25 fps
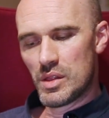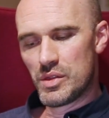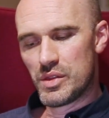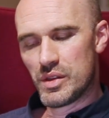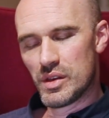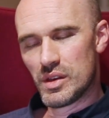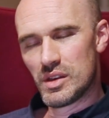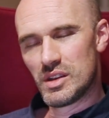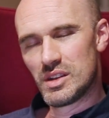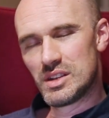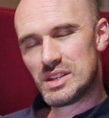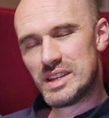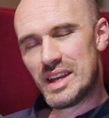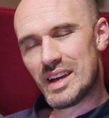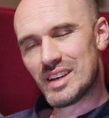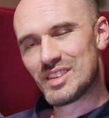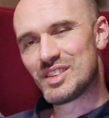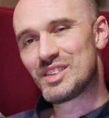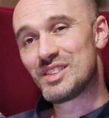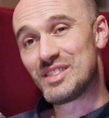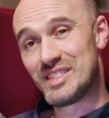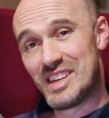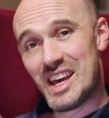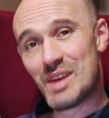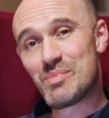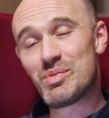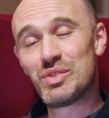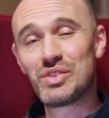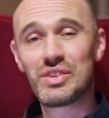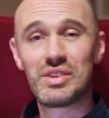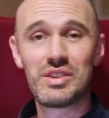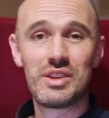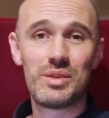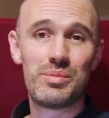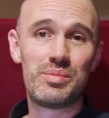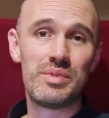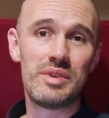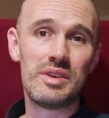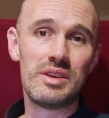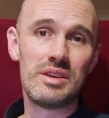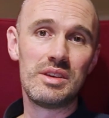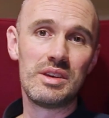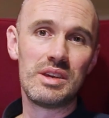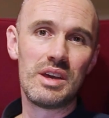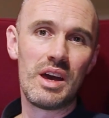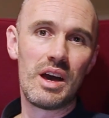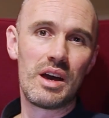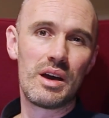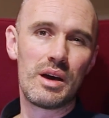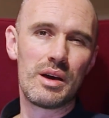The next step is going to
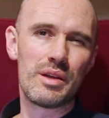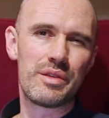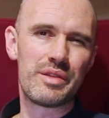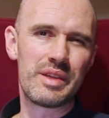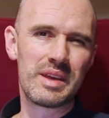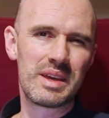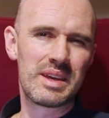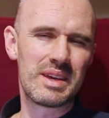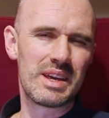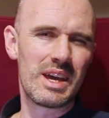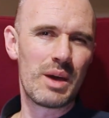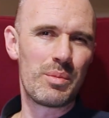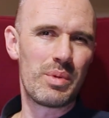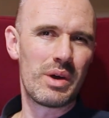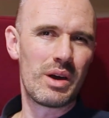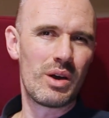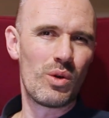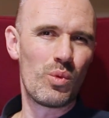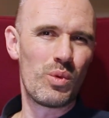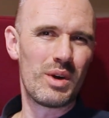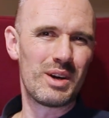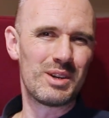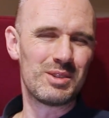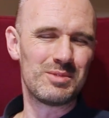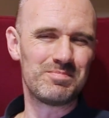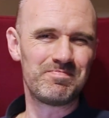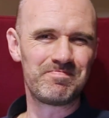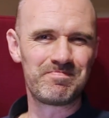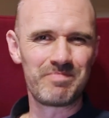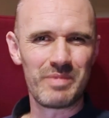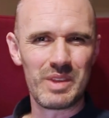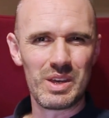be thinking about, well,